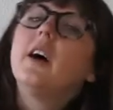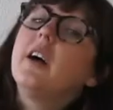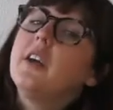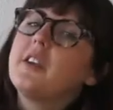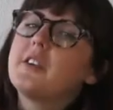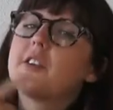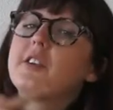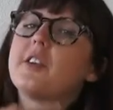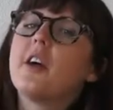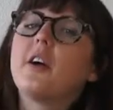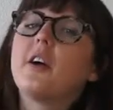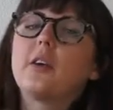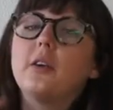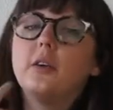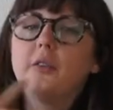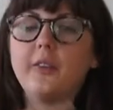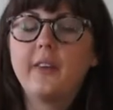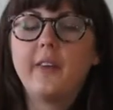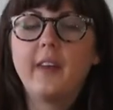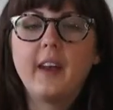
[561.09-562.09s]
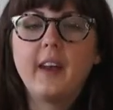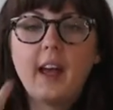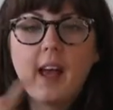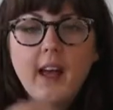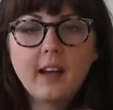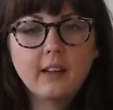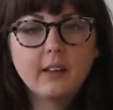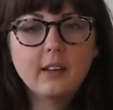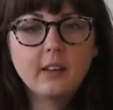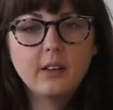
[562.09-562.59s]
a circle for the
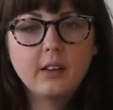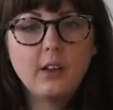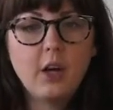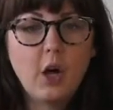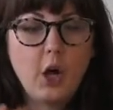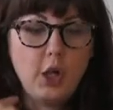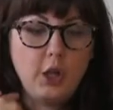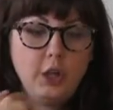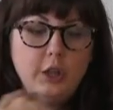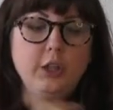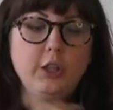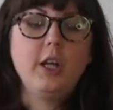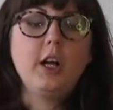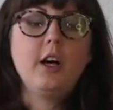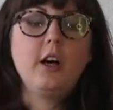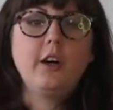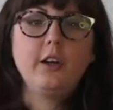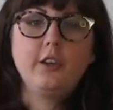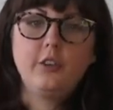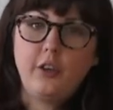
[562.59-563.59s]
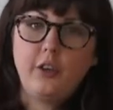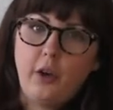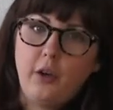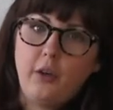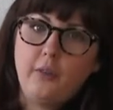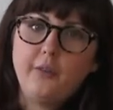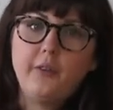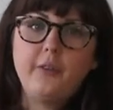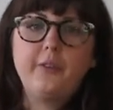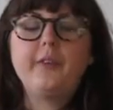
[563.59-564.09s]
neck, a large
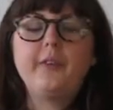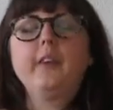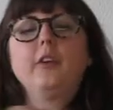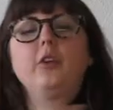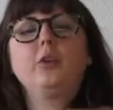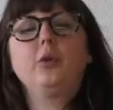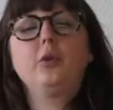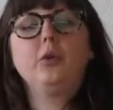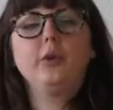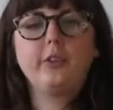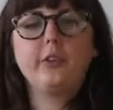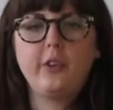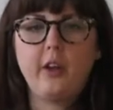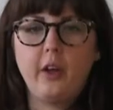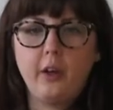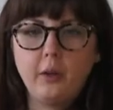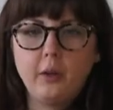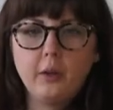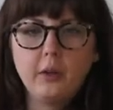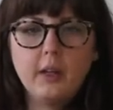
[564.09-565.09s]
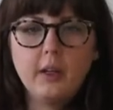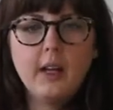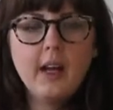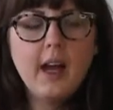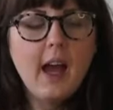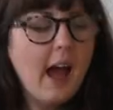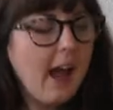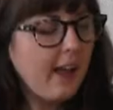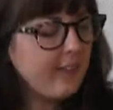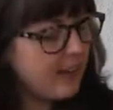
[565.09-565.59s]
oval for the torso,
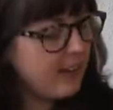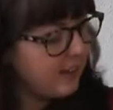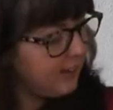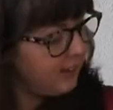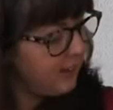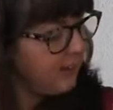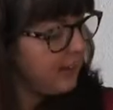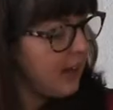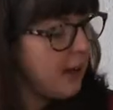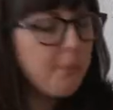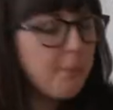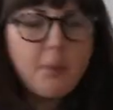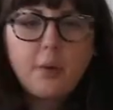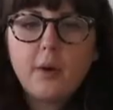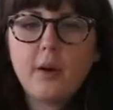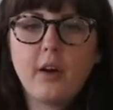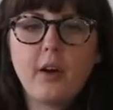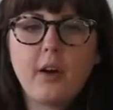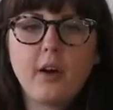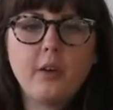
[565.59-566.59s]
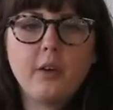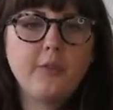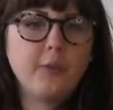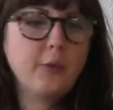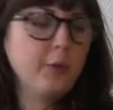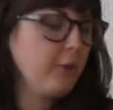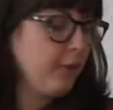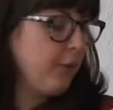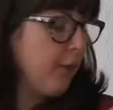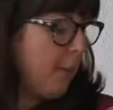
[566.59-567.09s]
and then separate
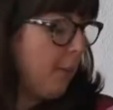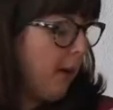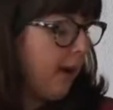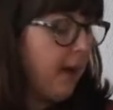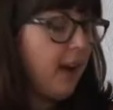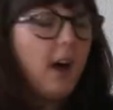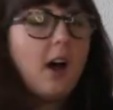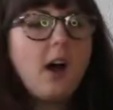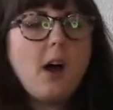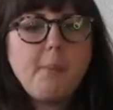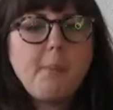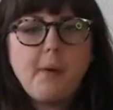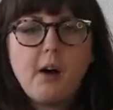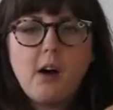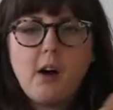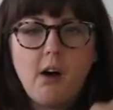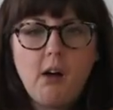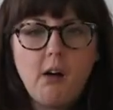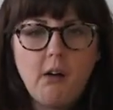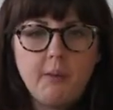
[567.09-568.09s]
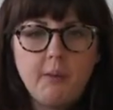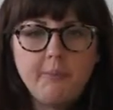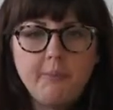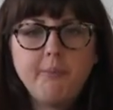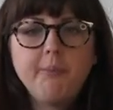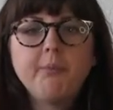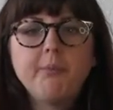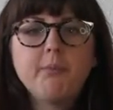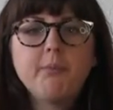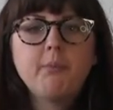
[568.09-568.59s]
ovals for my upper
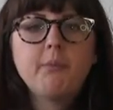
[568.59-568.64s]
arm,